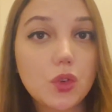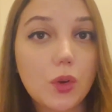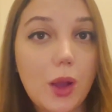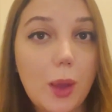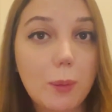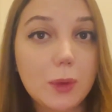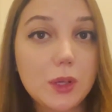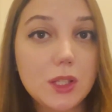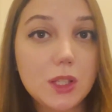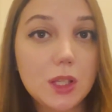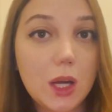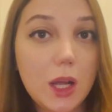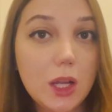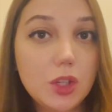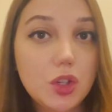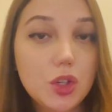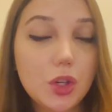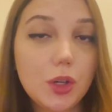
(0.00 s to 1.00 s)
grammar
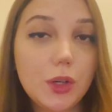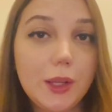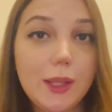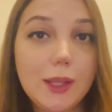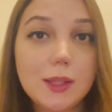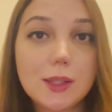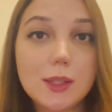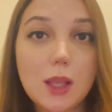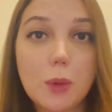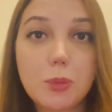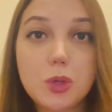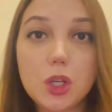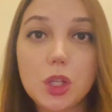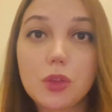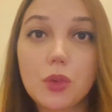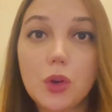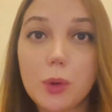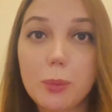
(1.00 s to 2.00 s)
structure. It's
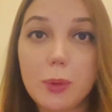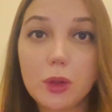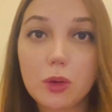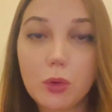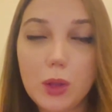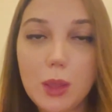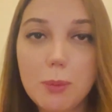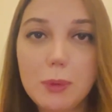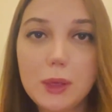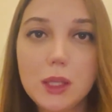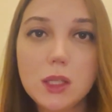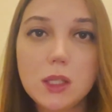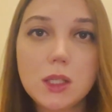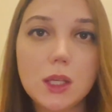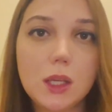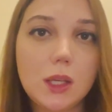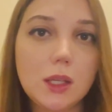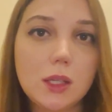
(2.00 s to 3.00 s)
subject-verb
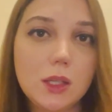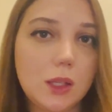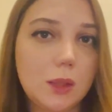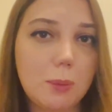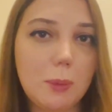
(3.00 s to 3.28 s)
agreement, and it